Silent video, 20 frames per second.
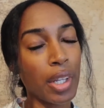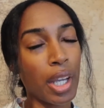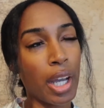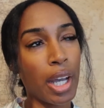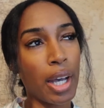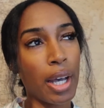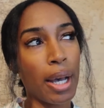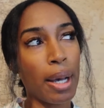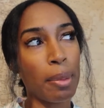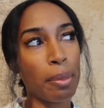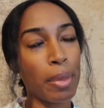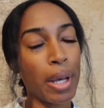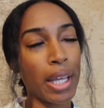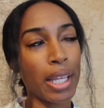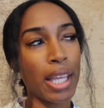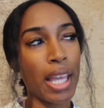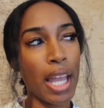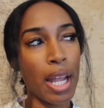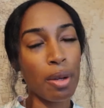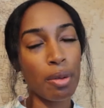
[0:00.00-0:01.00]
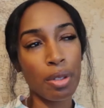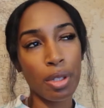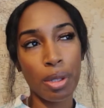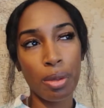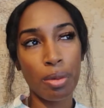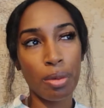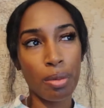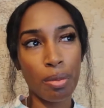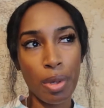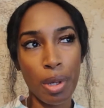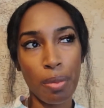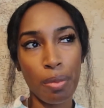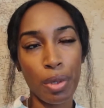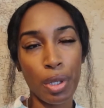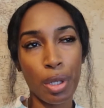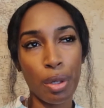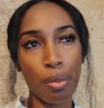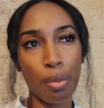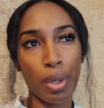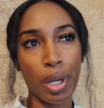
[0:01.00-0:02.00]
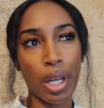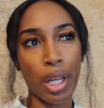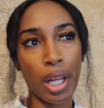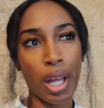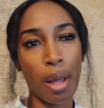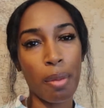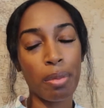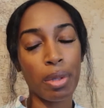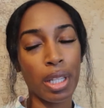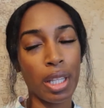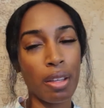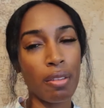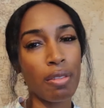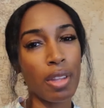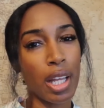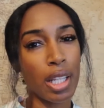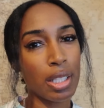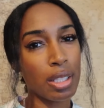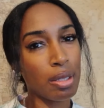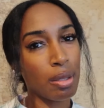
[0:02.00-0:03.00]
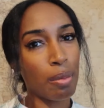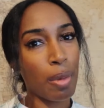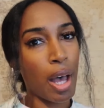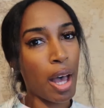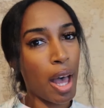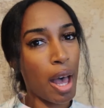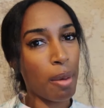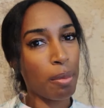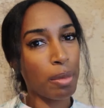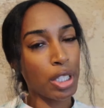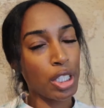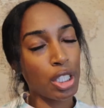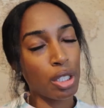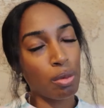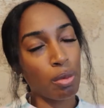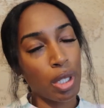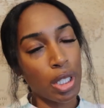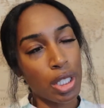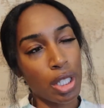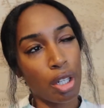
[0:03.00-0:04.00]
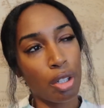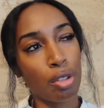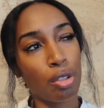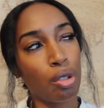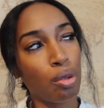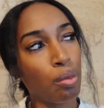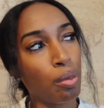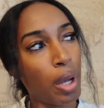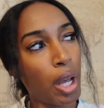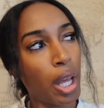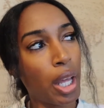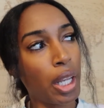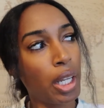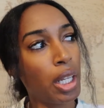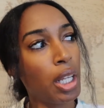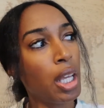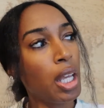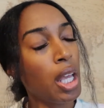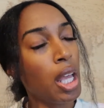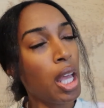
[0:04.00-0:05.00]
I can't really remember, but I believe that's about how much it was on Groupon,